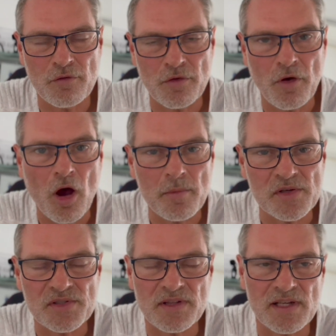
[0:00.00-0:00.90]

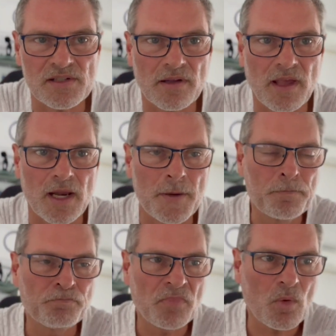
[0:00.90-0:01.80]
farmers and things like that.
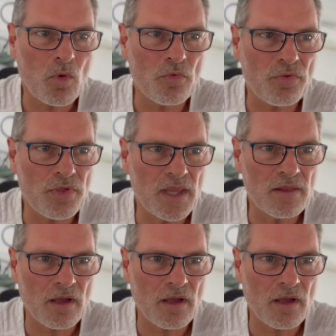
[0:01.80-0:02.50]
One thing